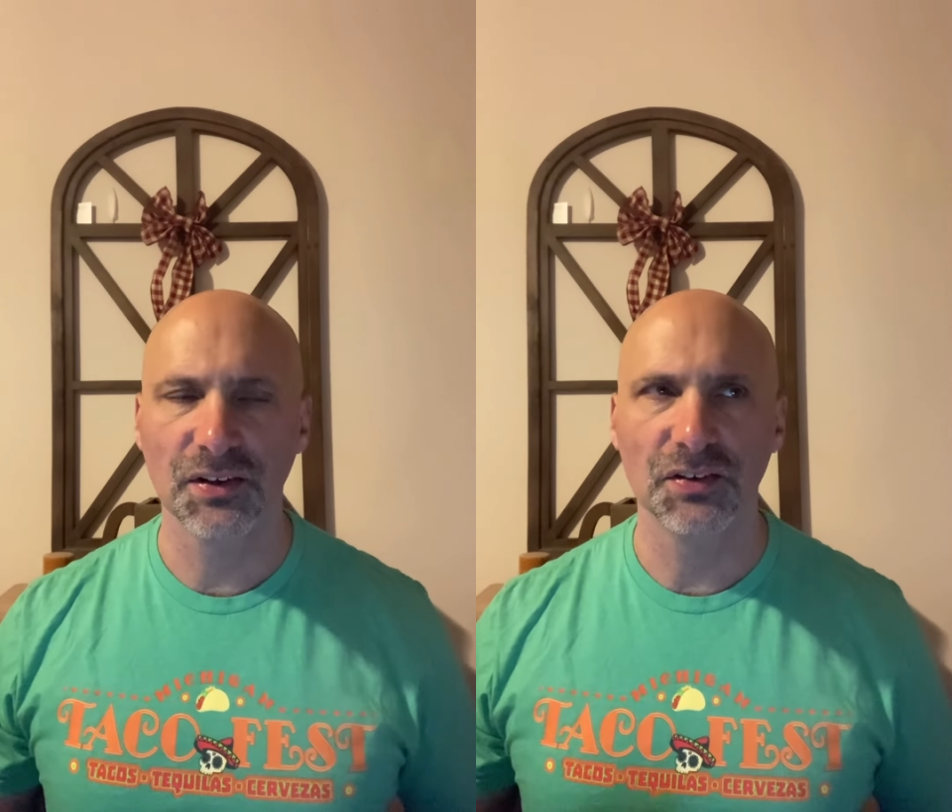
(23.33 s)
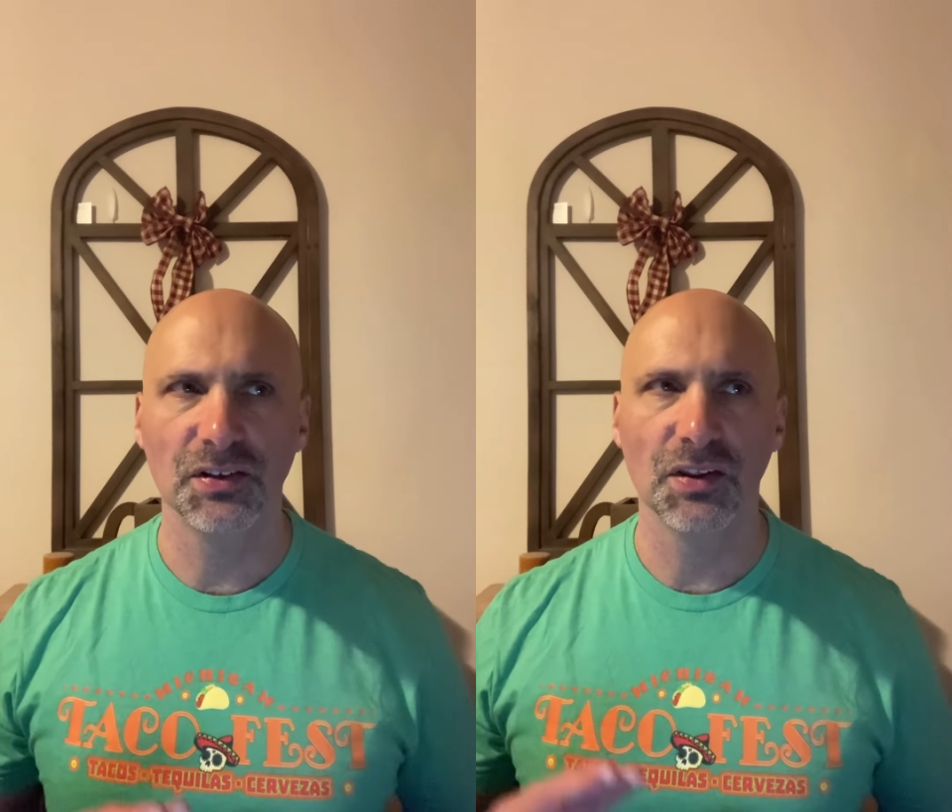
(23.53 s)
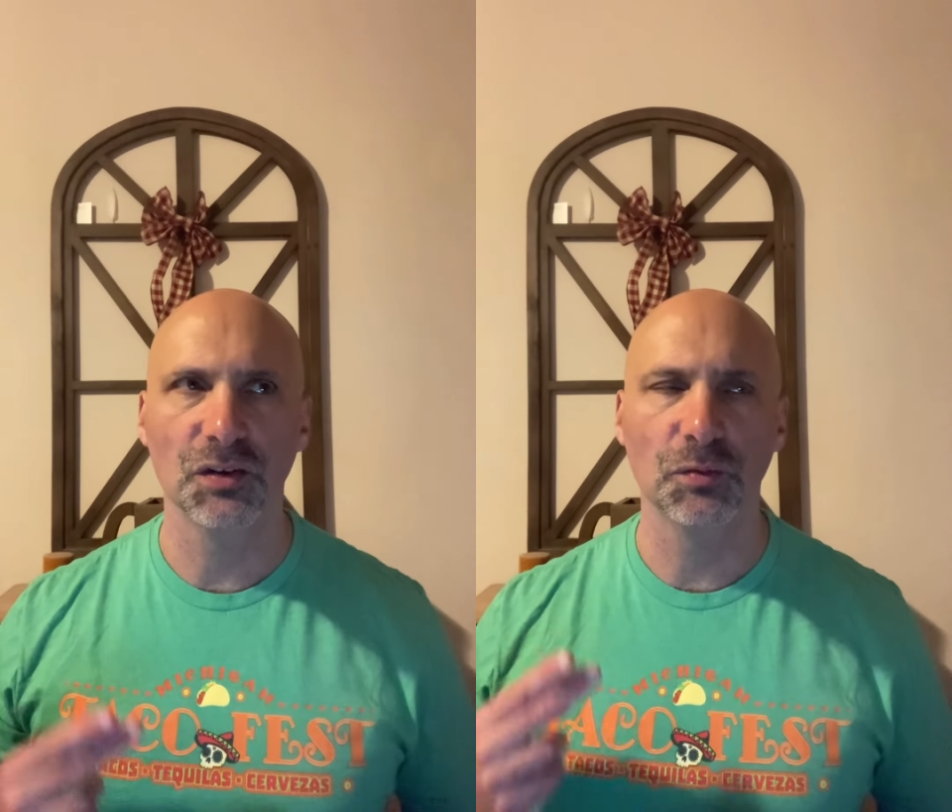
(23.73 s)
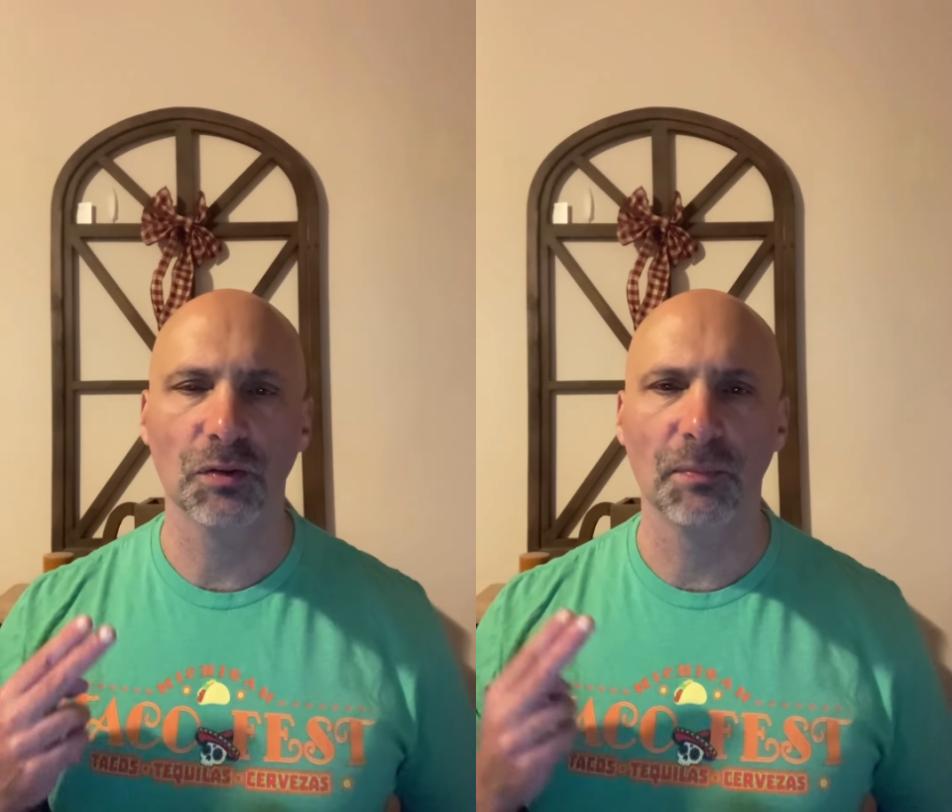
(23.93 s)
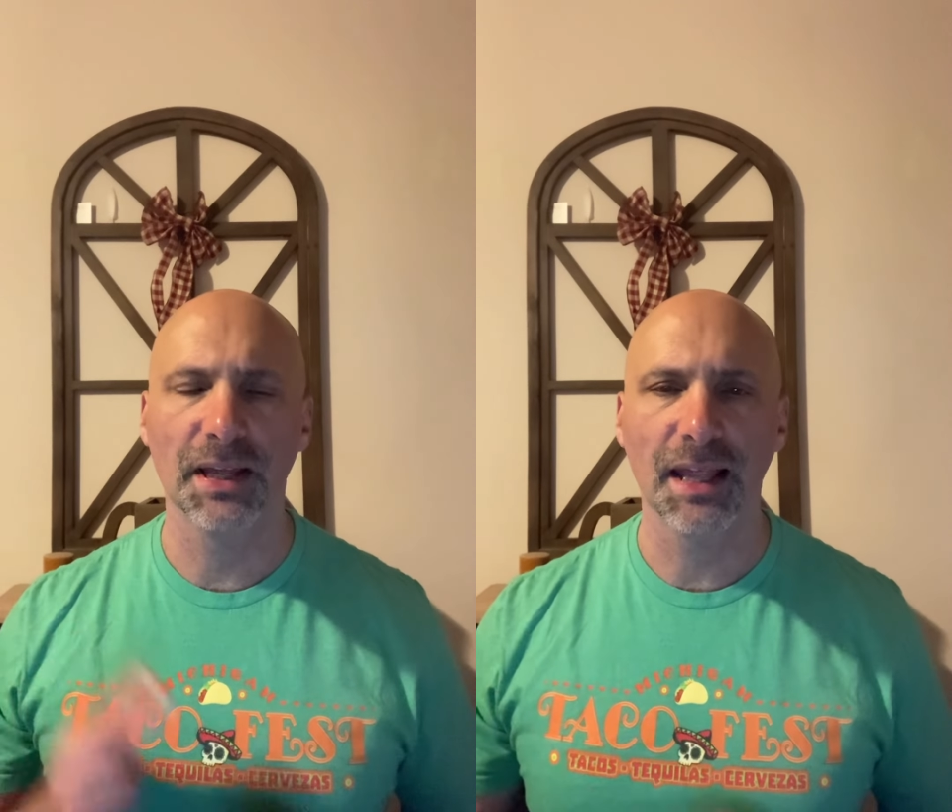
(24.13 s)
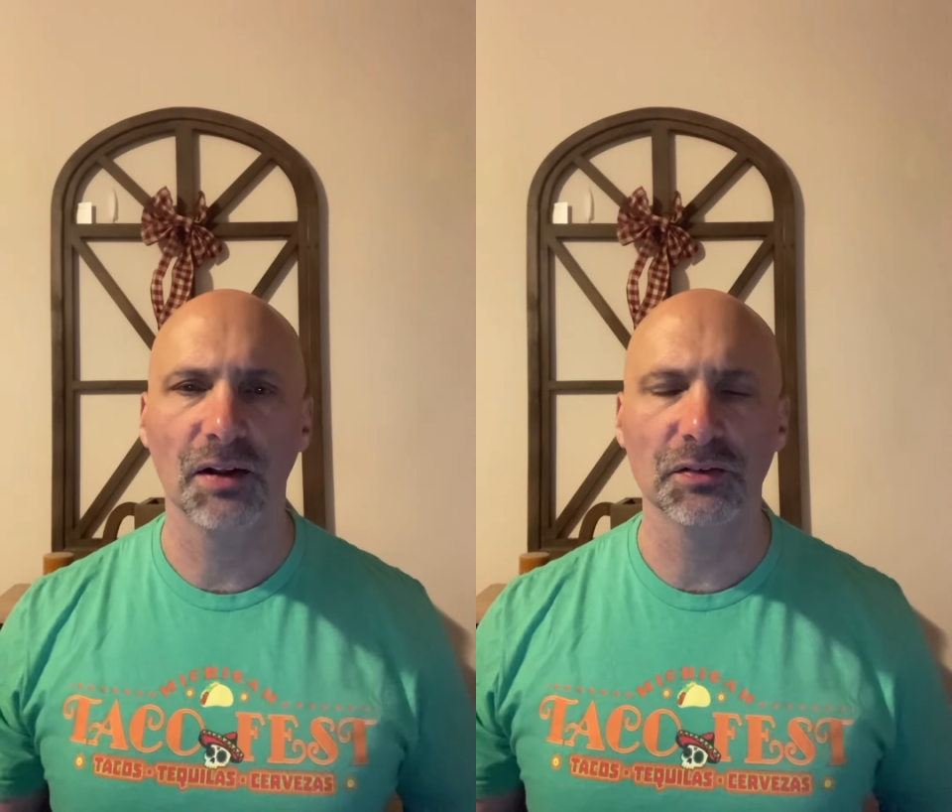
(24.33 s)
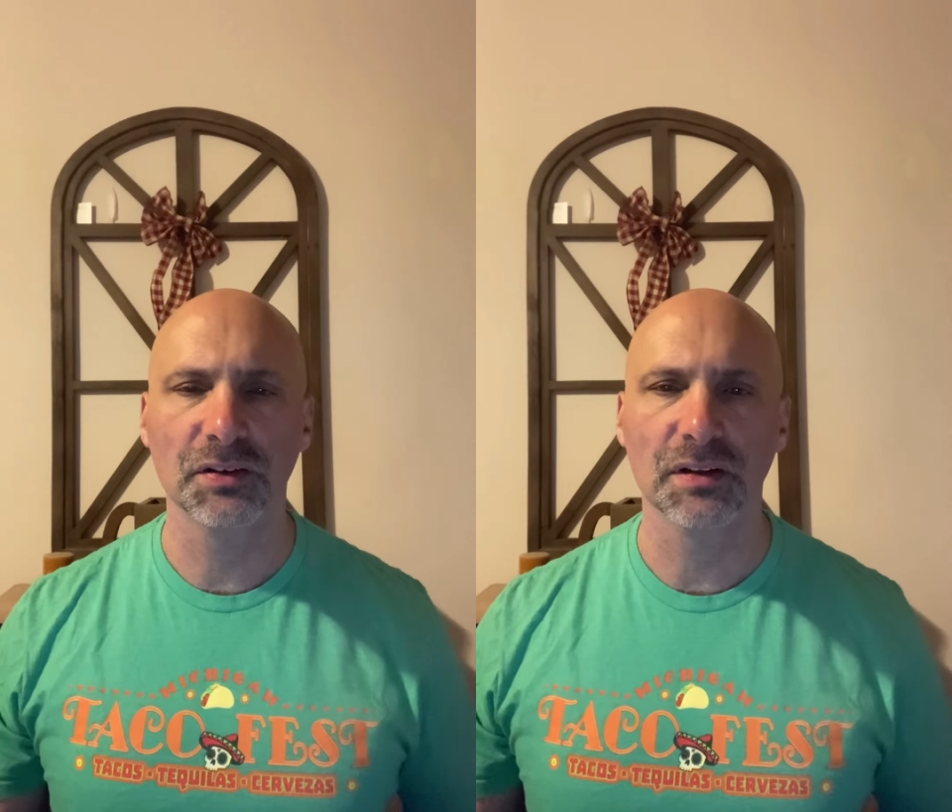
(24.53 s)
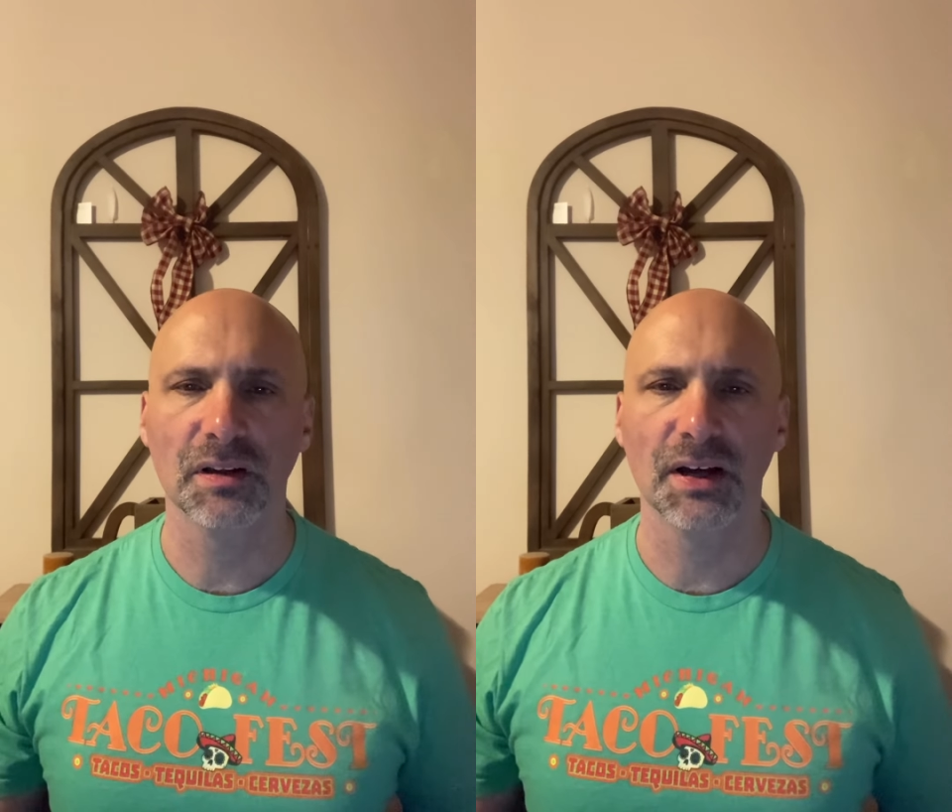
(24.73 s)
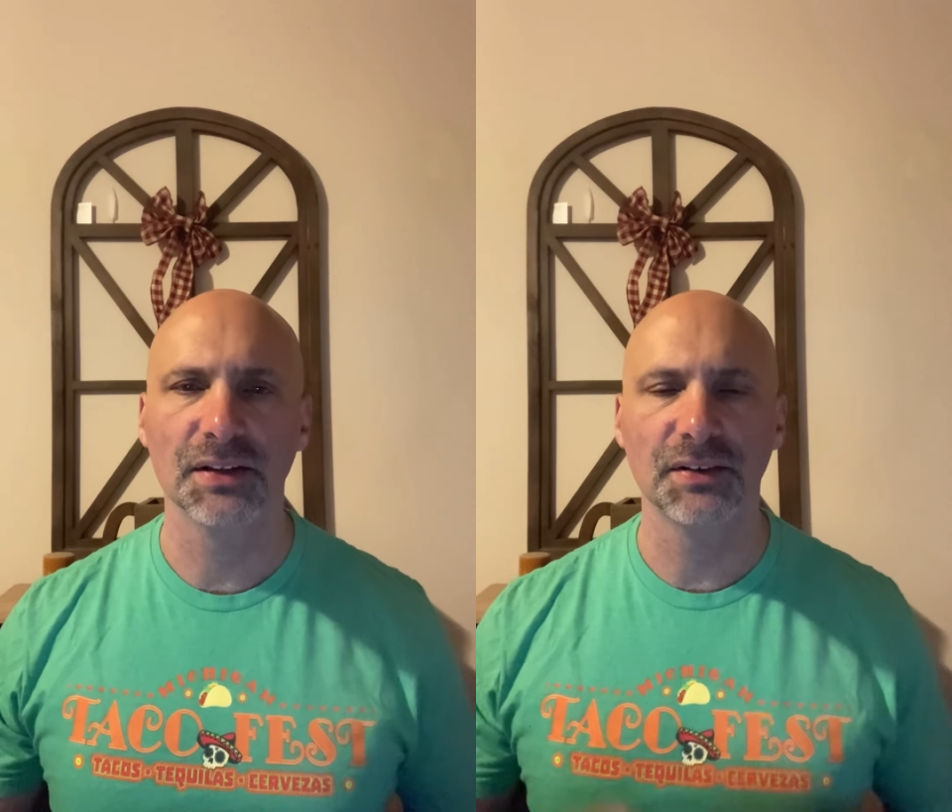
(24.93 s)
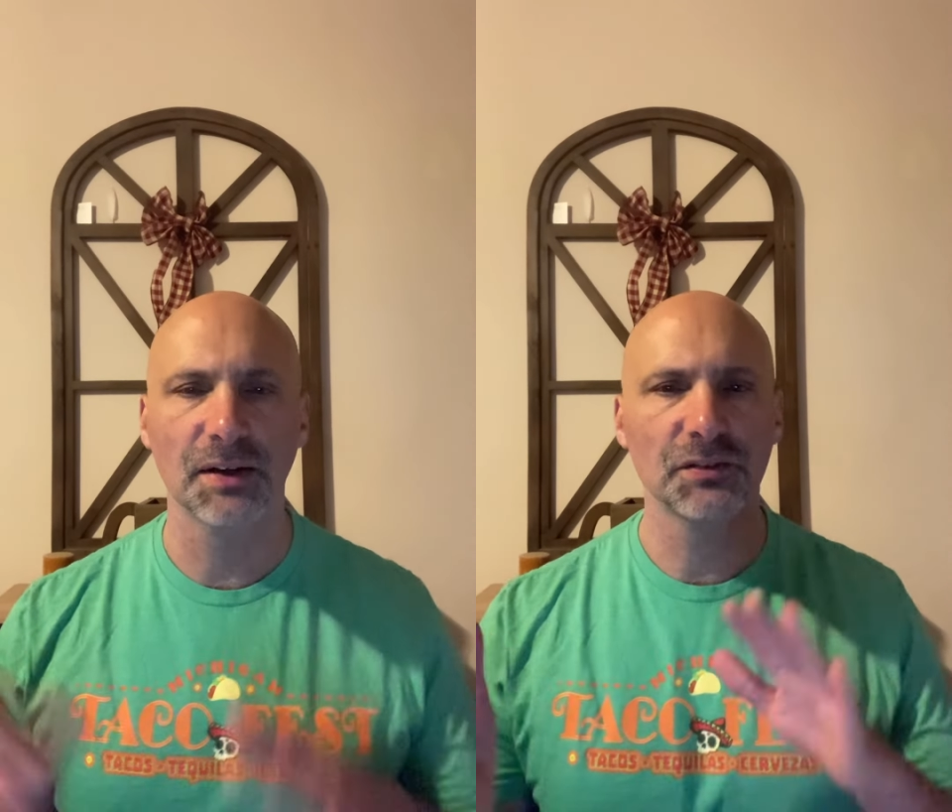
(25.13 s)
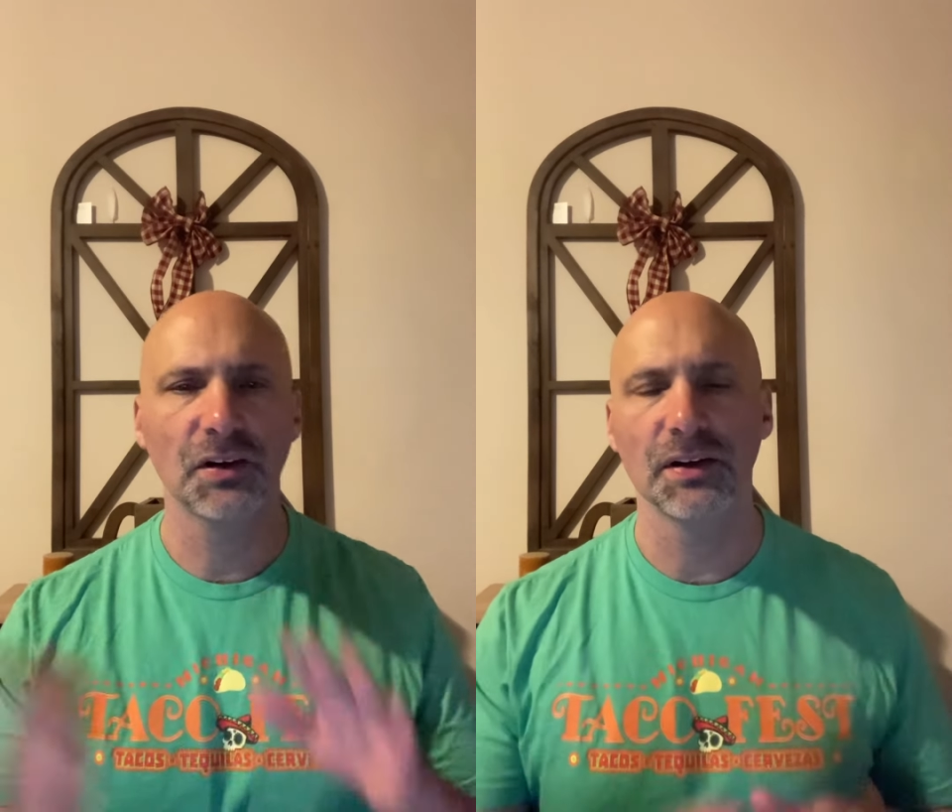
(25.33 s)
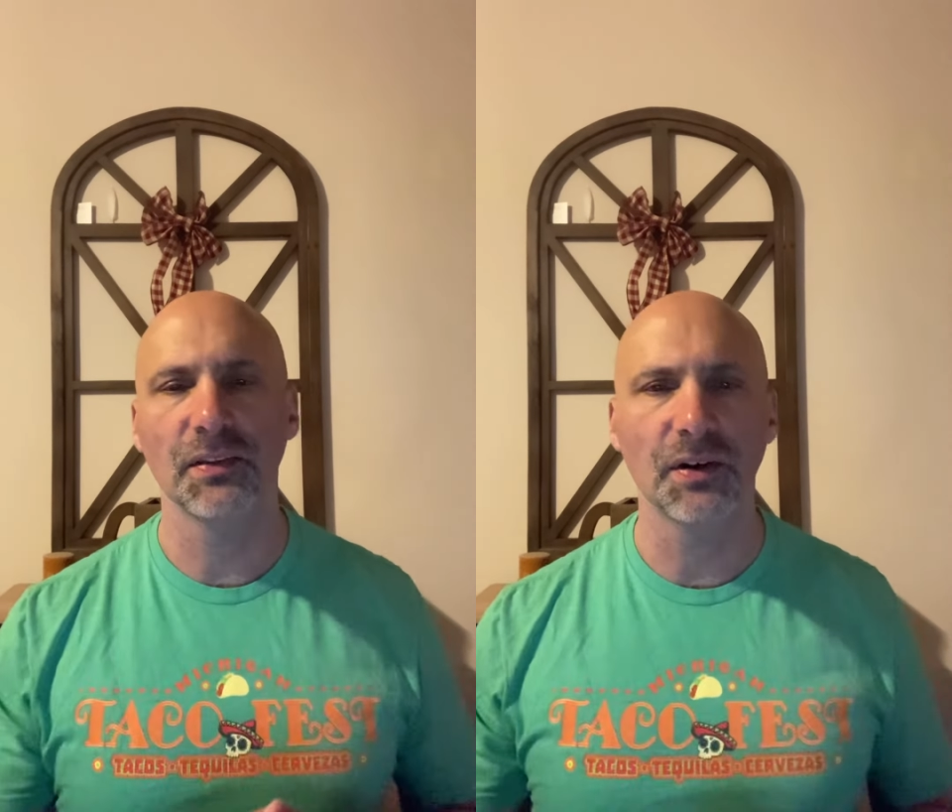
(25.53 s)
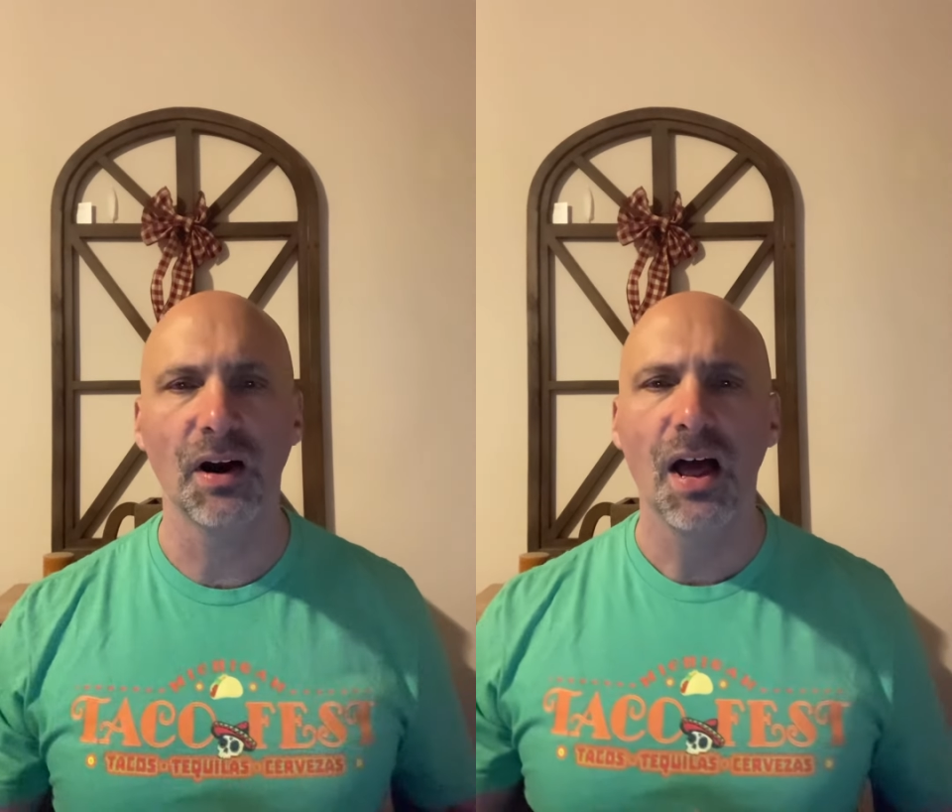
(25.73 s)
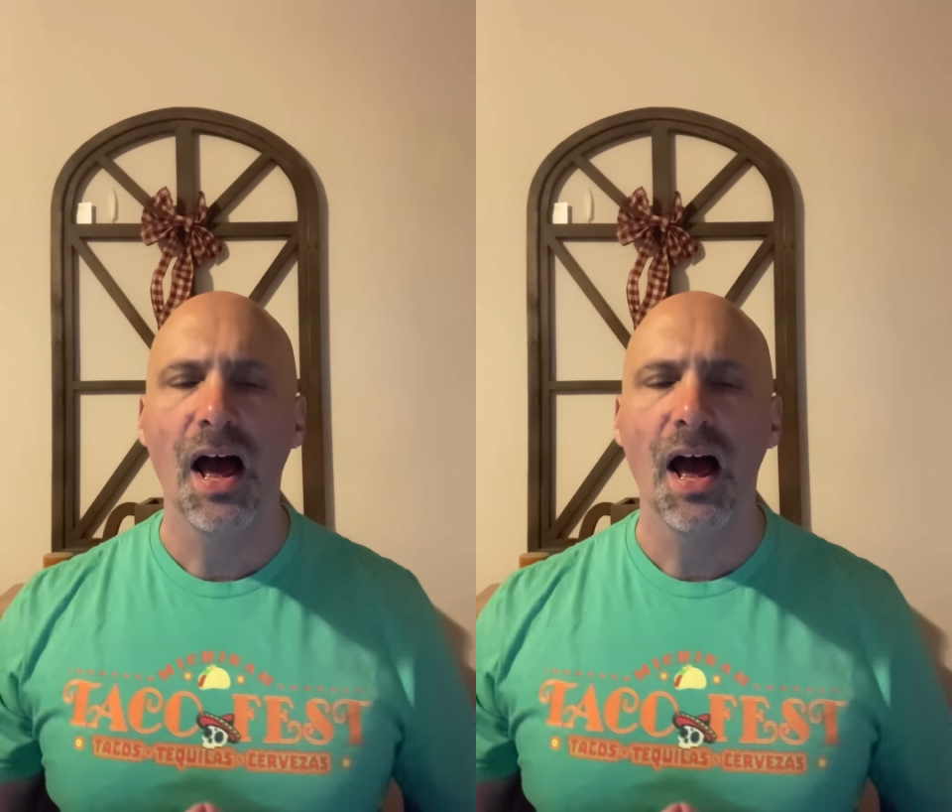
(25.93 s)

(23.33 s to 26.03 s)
I see this with my counseling clients outside of there.